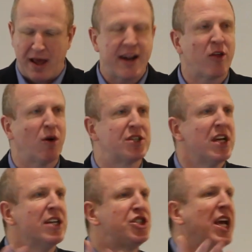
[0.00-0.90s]
In other words,
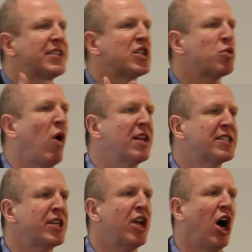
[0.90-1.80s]
Jesus
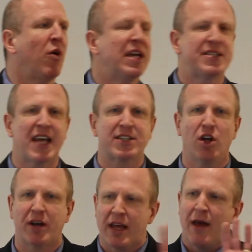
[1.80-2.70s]
wants to know. He says,
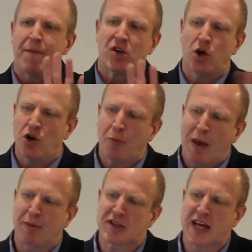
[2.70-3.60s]
look, who do
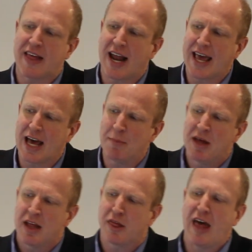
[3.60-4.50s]
people say that I am?
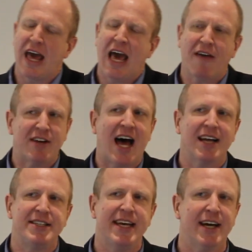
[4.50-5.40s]
They have an
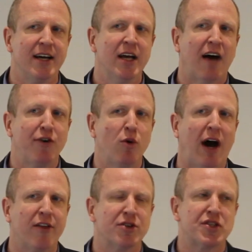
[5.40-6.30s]
idea of who
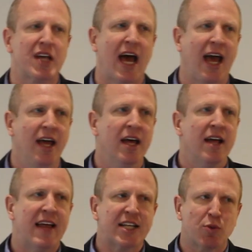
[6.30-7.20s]
others say.
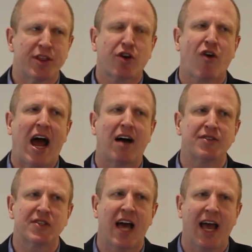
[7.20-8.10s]
That's what the
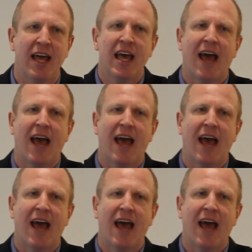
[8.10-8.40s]
crowds say.